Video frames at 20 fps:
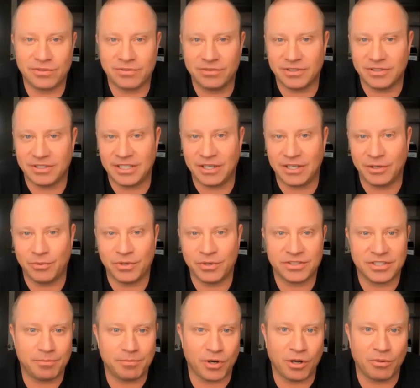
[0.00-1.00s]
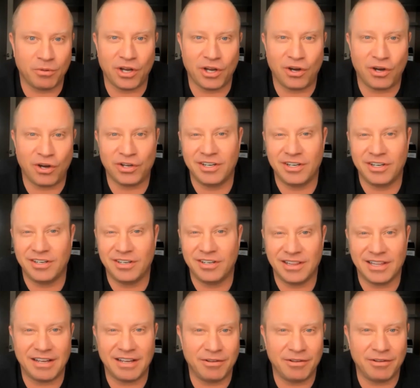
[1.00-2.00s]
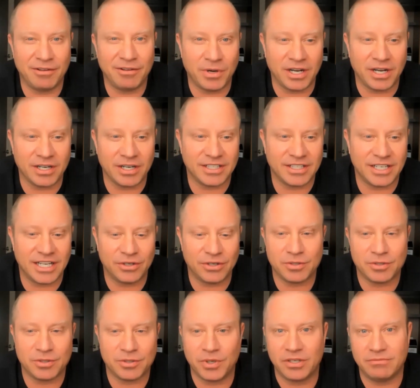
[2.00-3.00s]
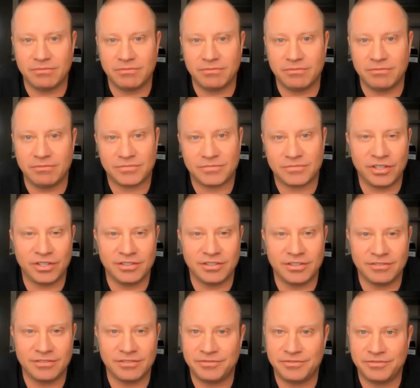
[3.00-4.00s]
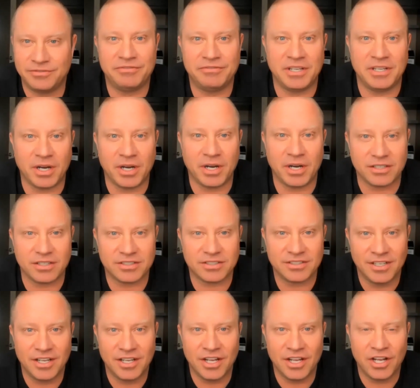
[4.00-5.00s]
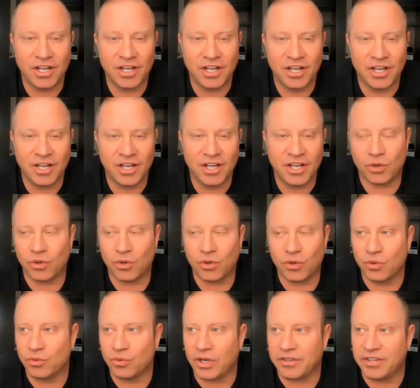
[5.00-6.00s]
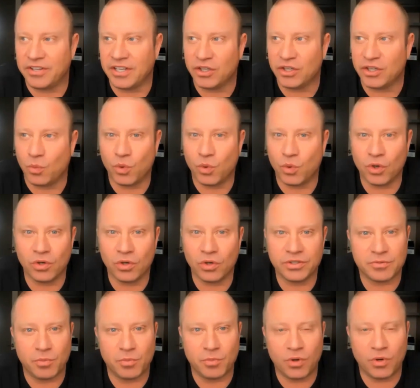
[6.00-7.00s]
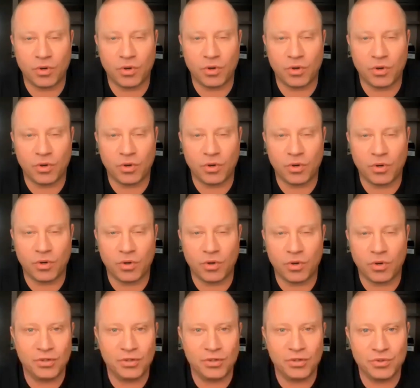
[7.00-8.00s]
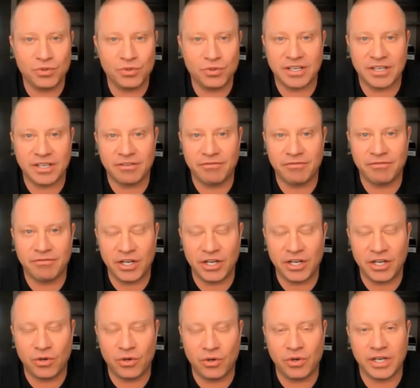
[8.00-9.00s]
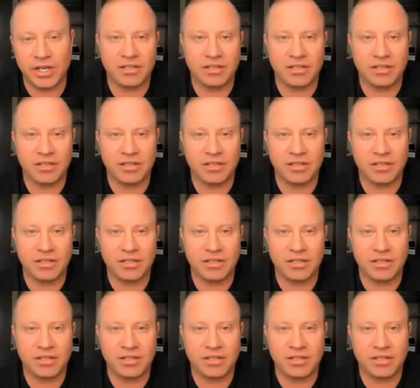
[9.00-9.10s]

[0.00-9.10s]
it was at probably 111 bucks, and now it's about 150 bucks, right? So I think the world is more open to using video, and